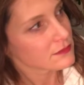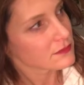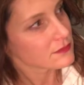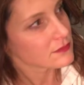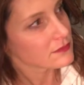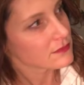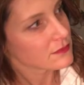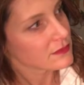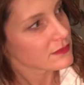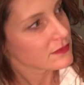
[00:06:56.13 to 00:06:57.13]
rougher
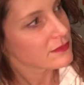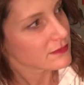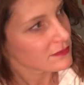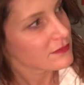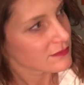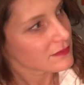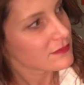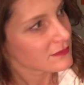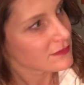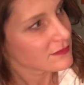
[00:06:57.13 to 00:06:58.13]
than it's
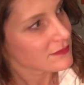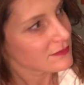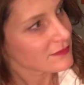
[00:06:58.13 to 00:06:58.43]
ever gone with